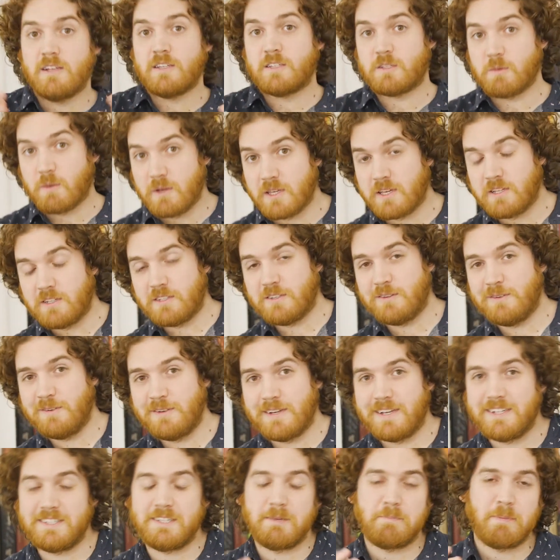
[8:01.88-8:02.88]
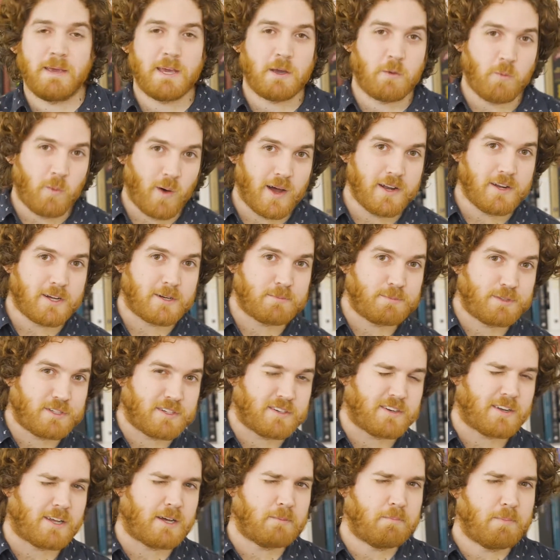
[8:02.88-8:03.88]
So what you do is you pick one
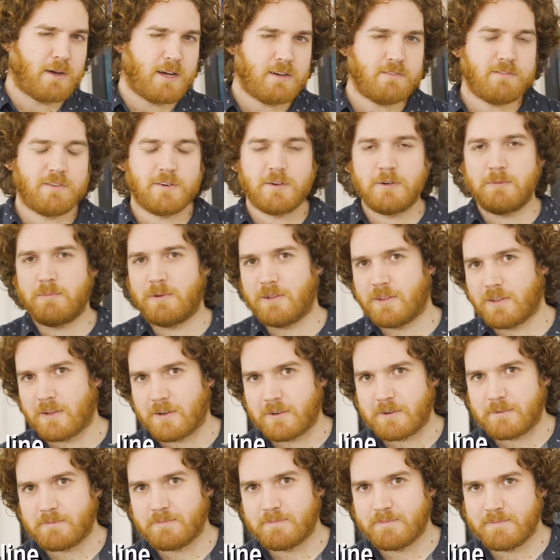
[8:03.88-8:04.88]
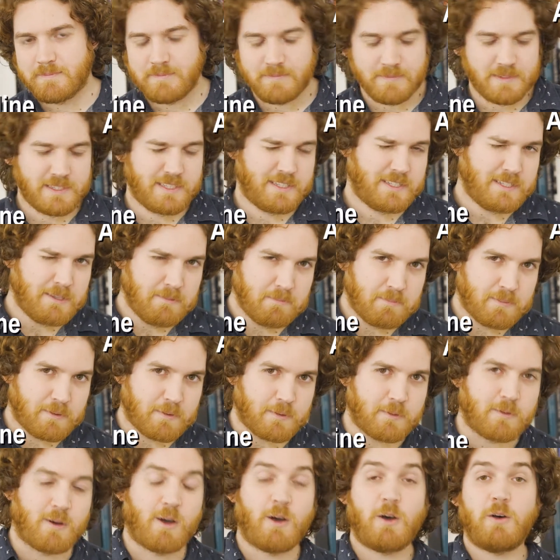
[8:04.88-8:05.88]
option, above or below.
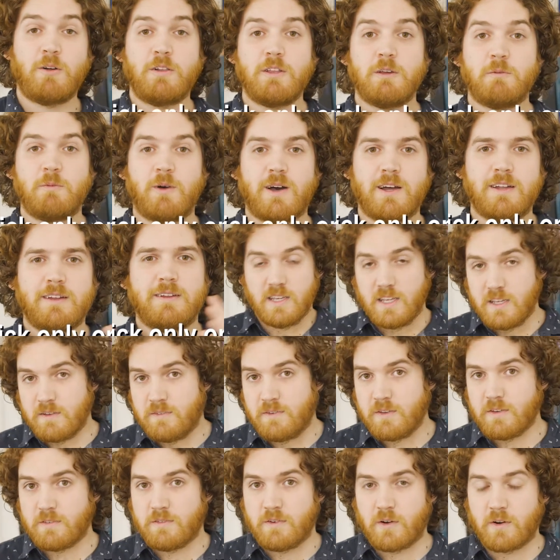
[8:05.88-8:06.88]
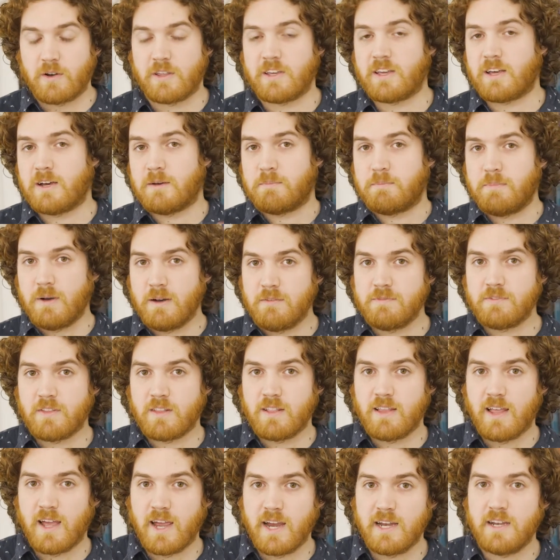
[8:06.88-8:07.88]
Simple. Only one. If you're voting above the
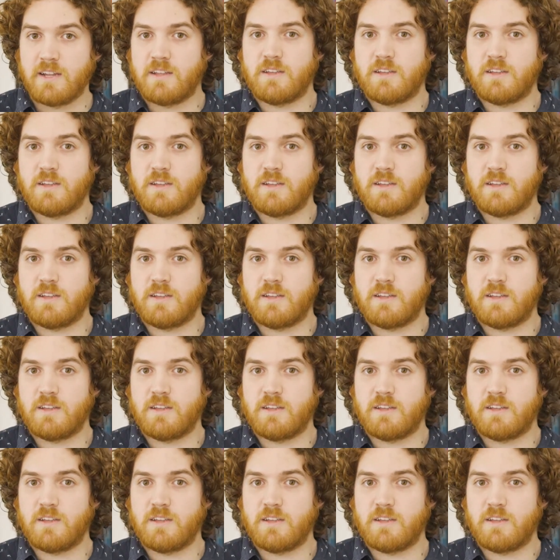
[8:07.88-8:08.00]
line,